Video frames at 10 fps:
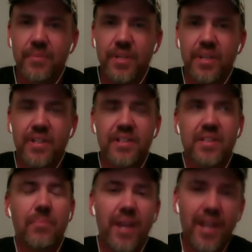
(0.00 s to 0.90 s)
Because
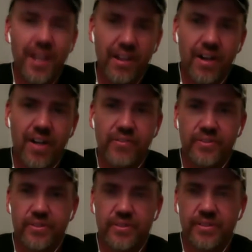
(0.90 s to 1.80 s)
the
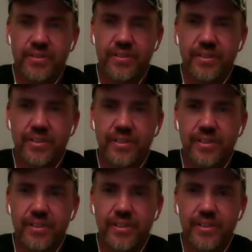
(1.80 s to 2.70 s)
payoff,
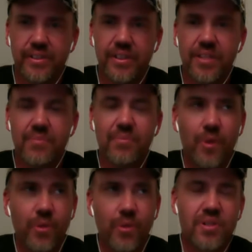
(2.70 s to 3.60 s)

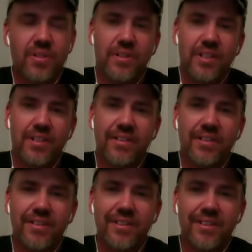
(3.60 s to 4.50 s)
emotionally,
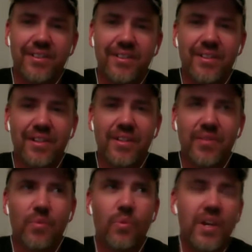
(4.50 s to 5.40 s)

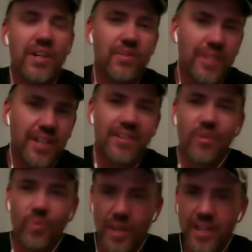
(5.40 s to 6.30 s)
when you get
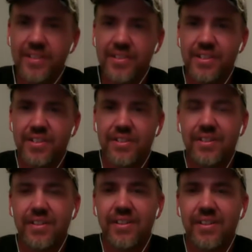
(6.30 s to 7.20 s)
the wins,
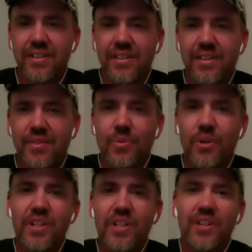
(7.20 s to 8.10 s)
when
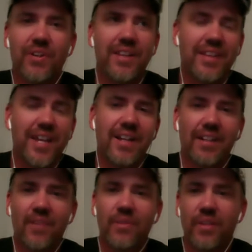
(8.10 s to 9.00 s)
you're in that
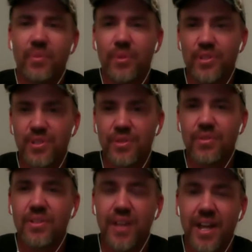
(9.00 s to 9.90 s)
level of a
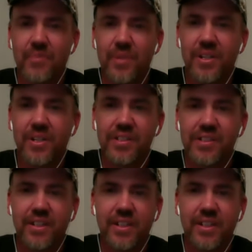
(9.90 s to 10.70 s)
pursuit of happiness,